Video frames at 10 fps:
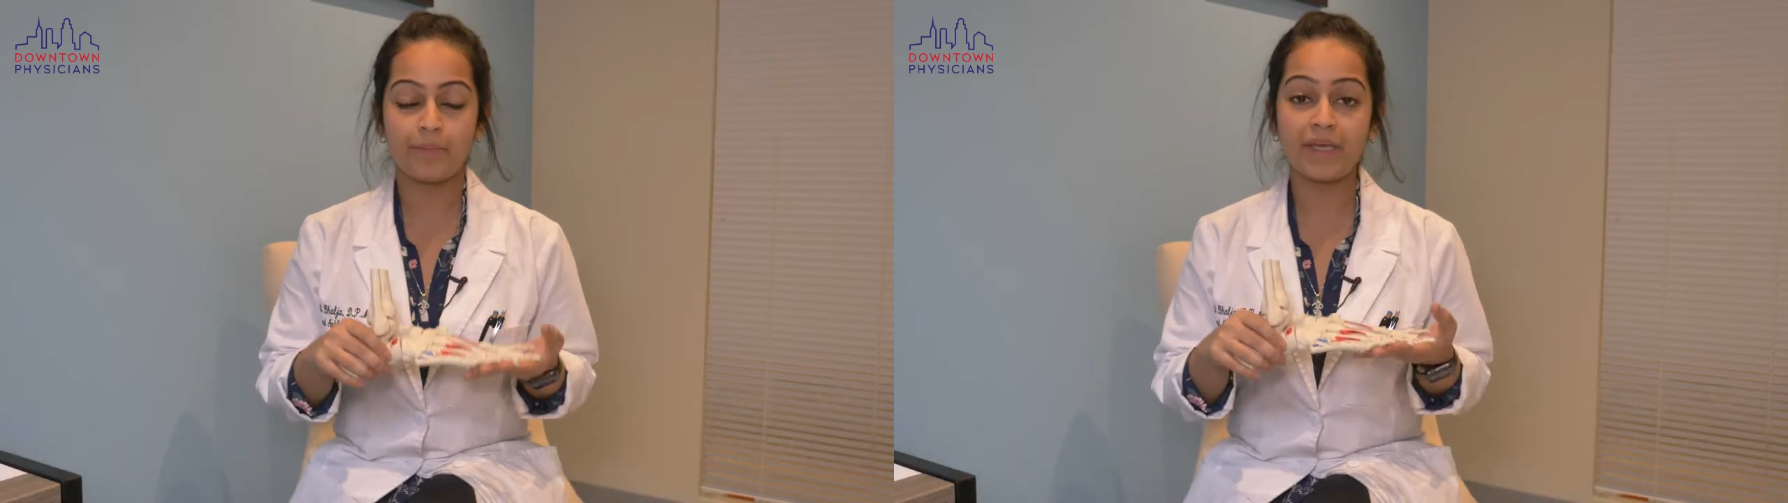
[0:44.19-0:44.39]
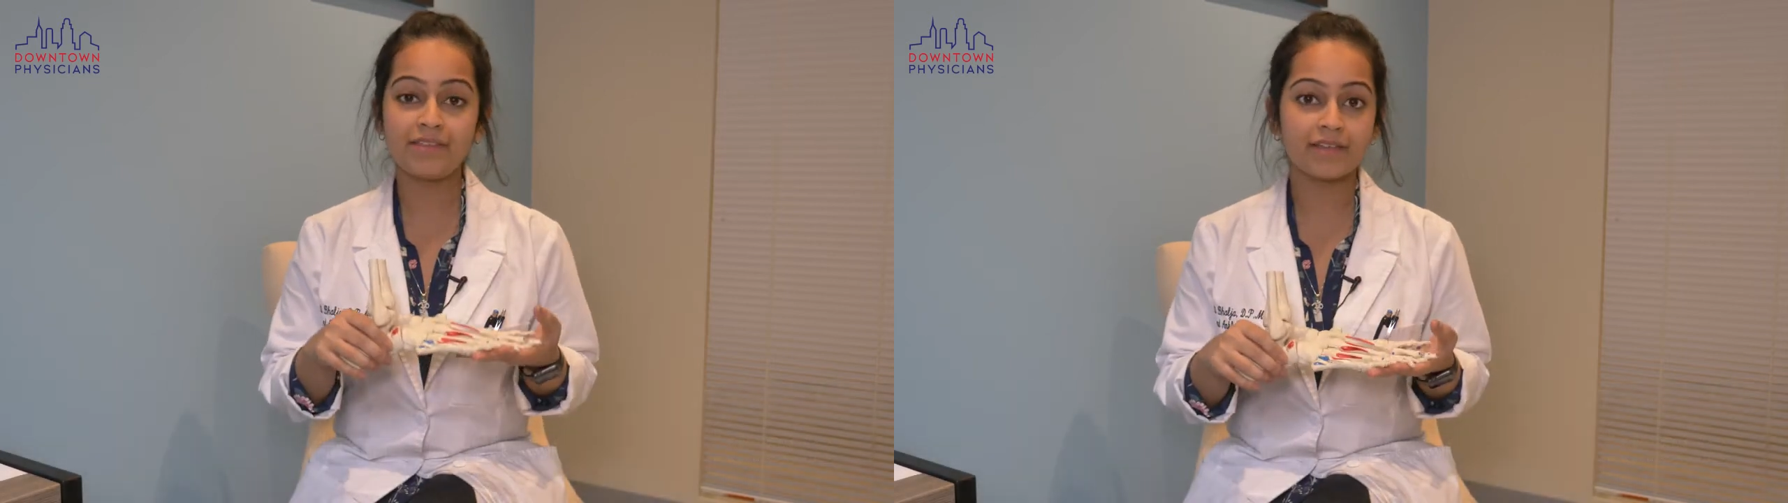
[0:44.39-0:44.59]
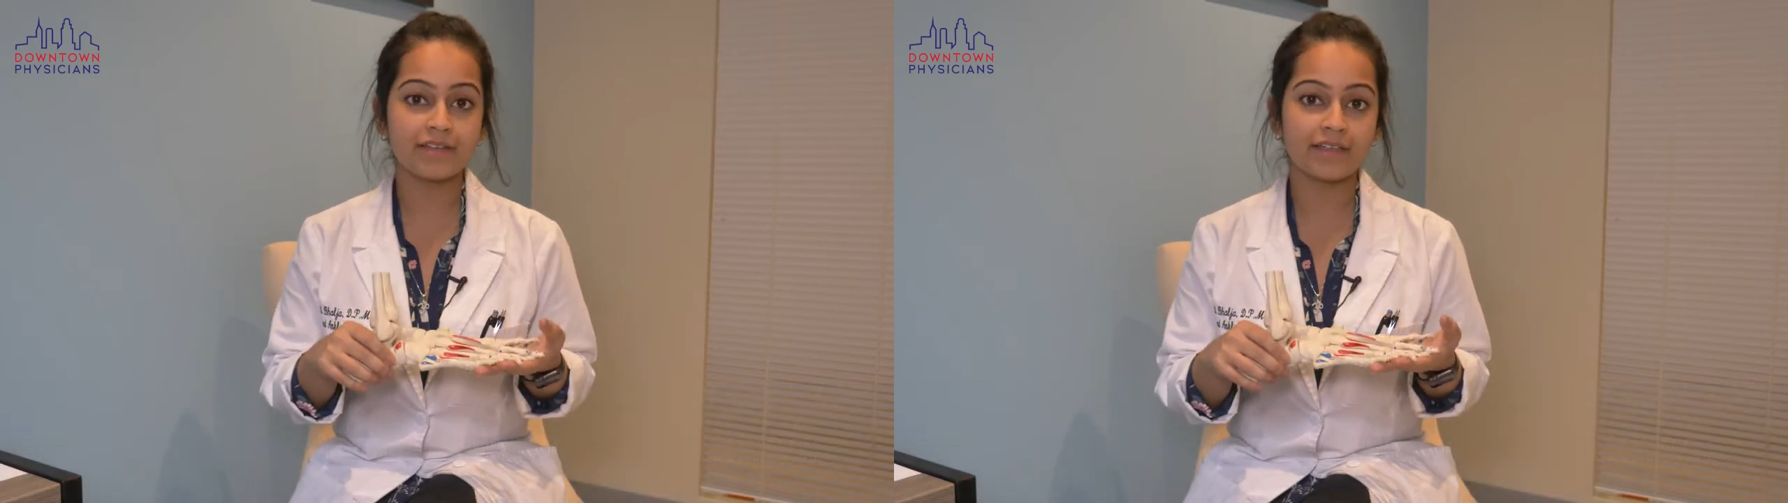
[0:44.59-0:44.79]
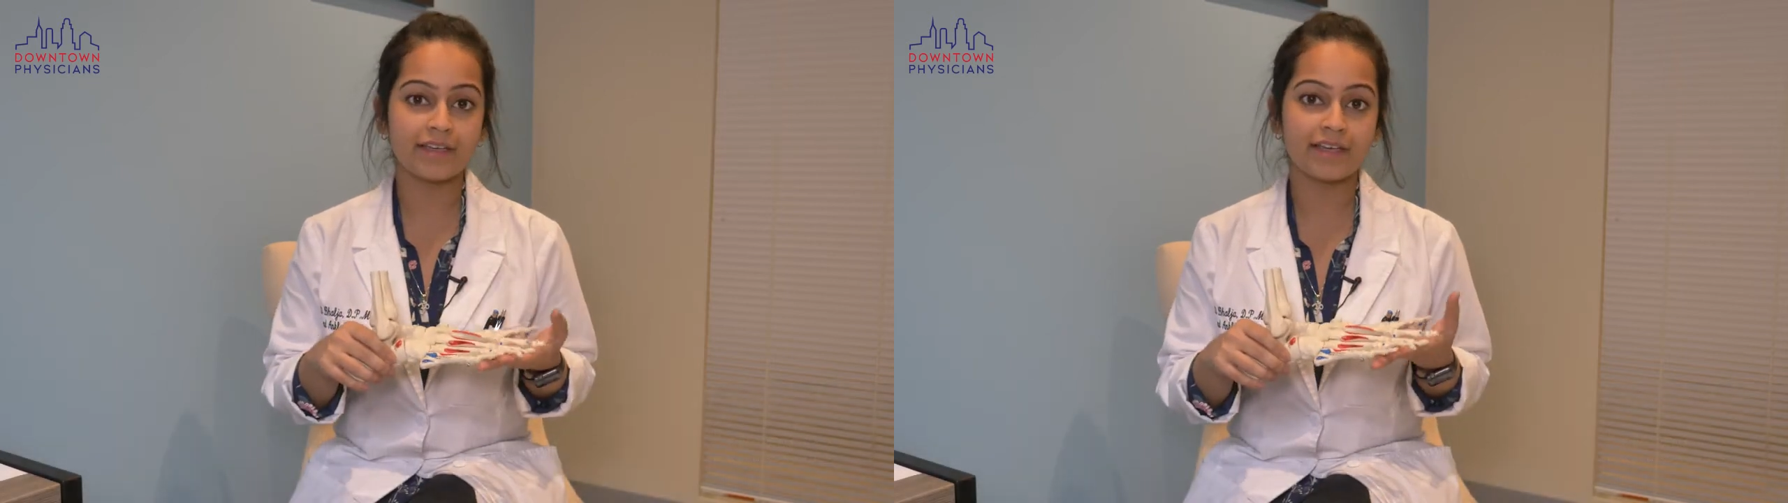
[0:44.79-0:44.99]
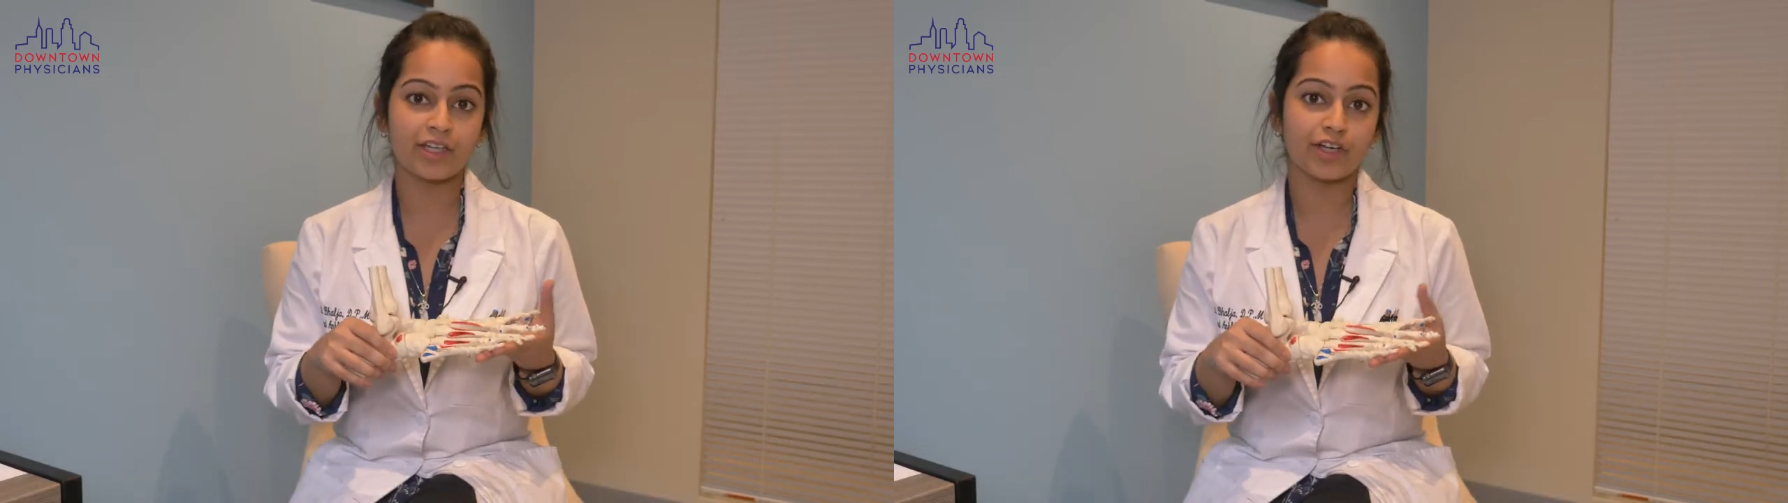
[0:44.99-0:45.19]

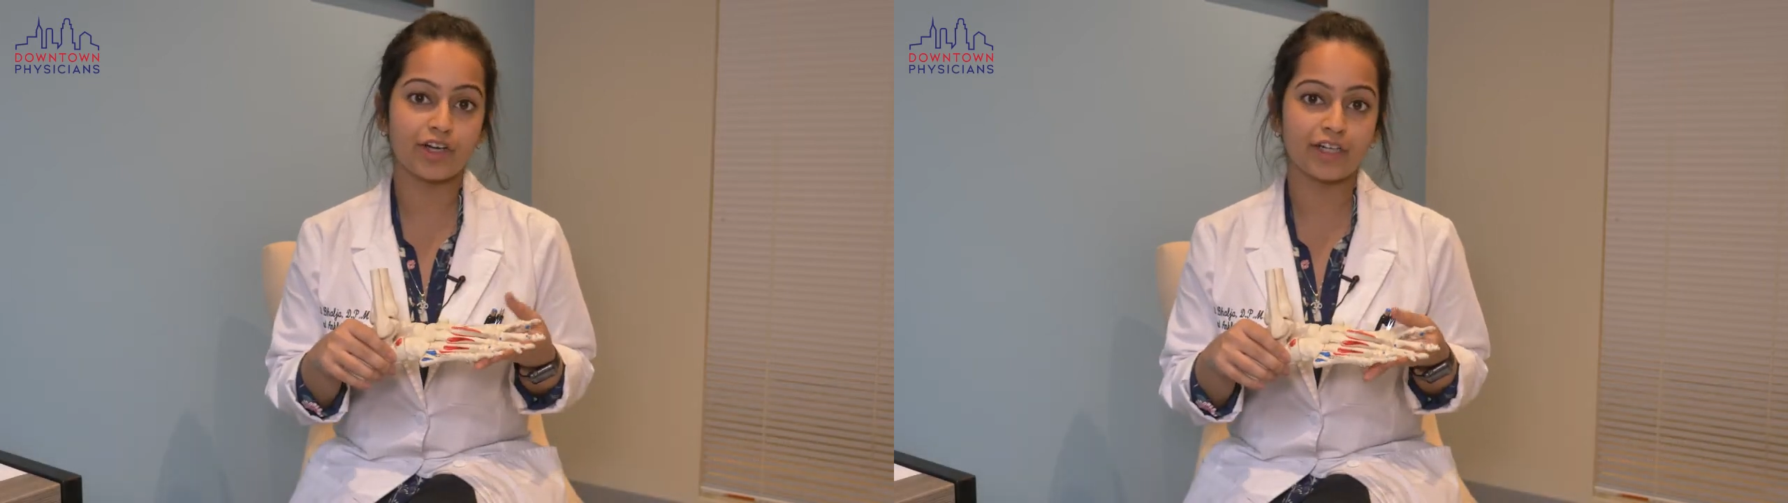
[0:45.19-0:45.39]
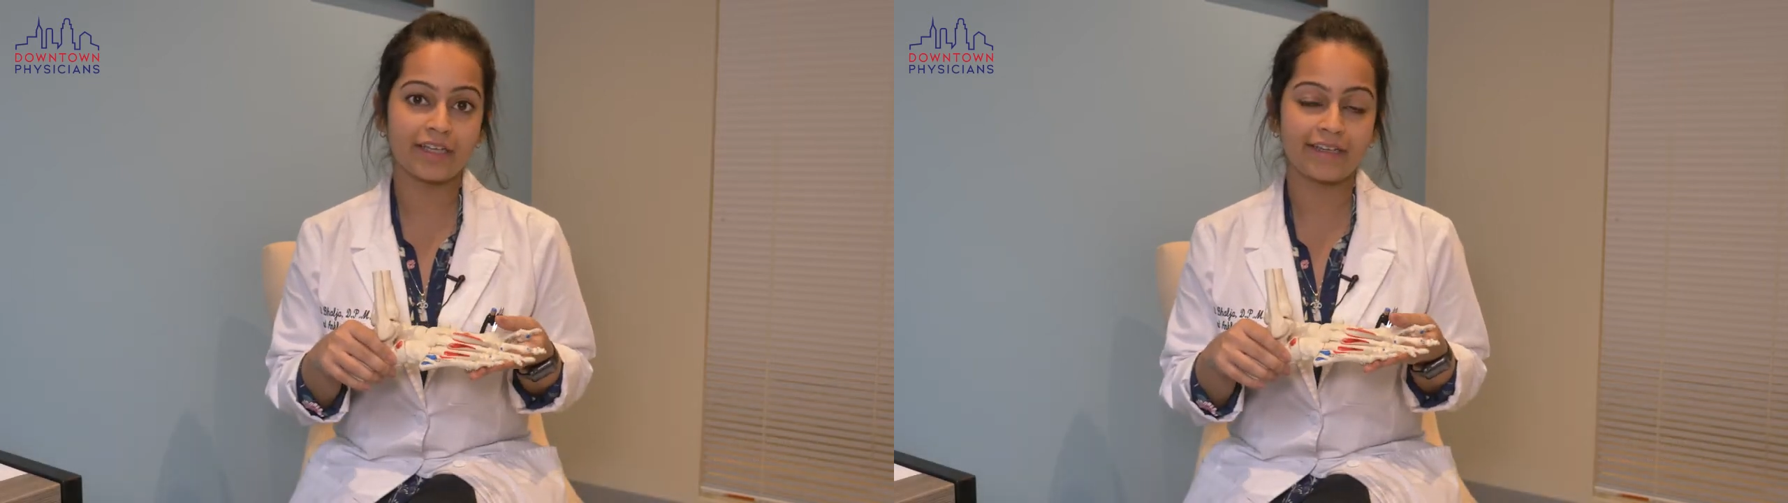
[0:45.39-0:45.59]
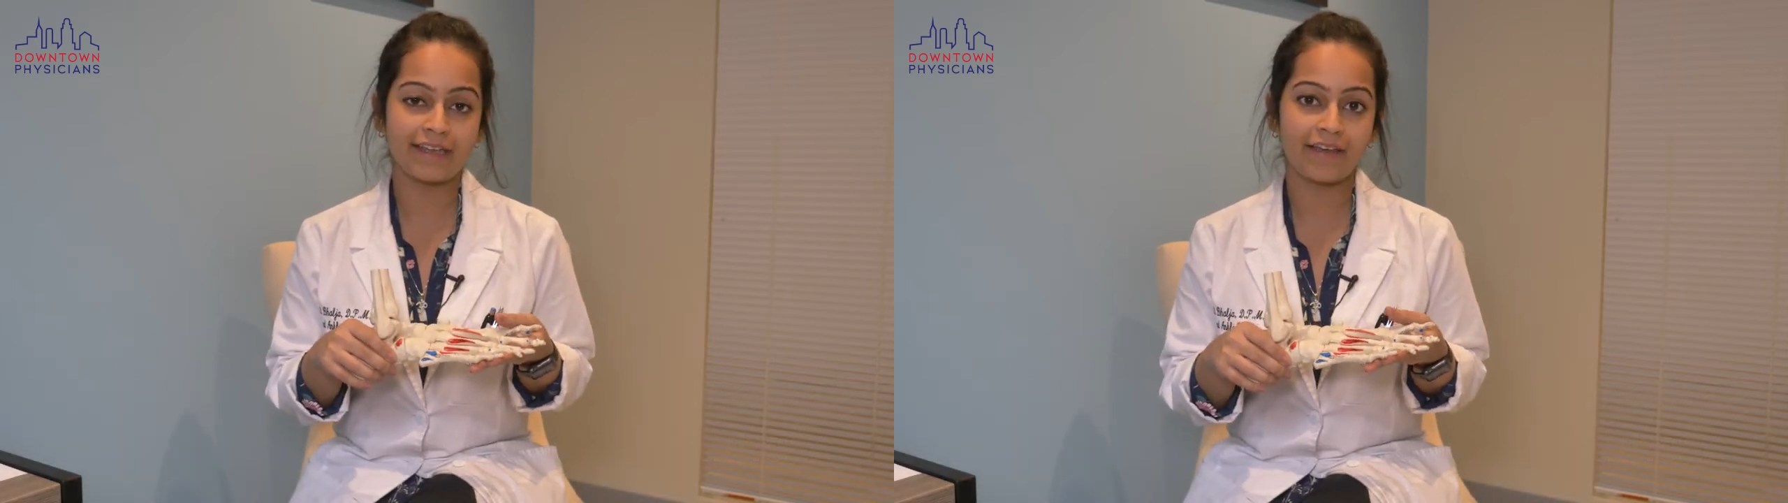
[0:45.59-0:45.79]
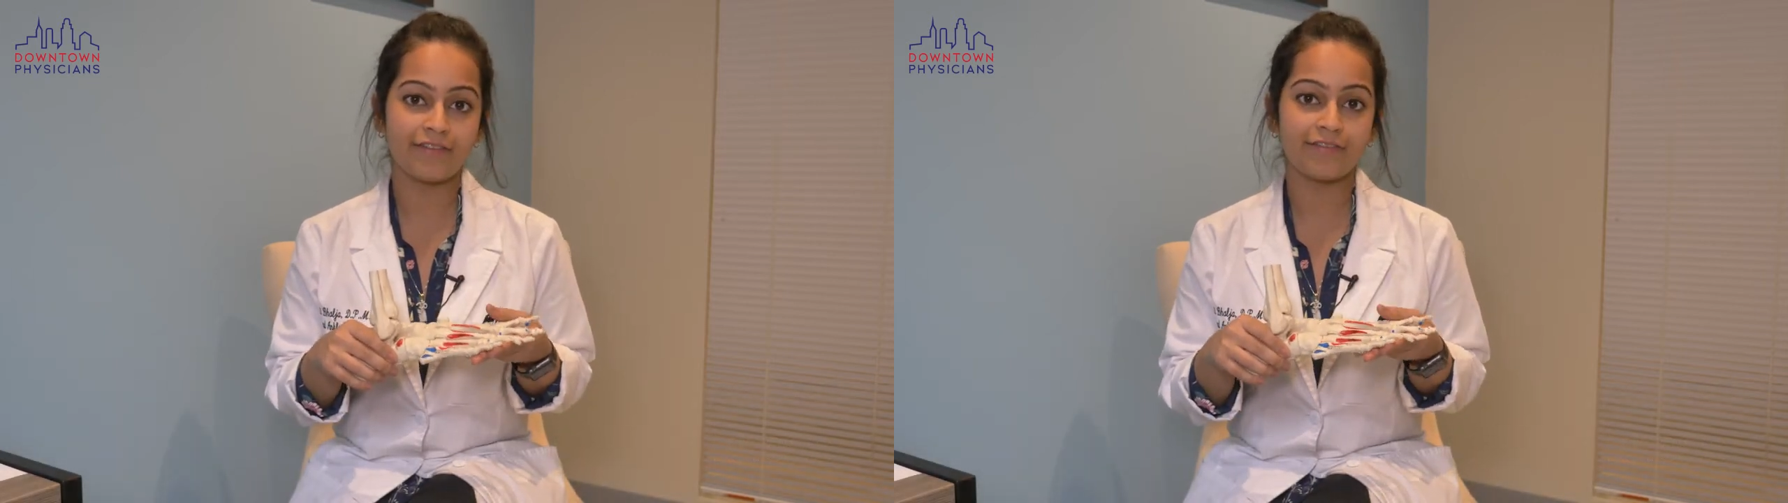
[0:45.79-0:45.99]
Basically, it can occur in a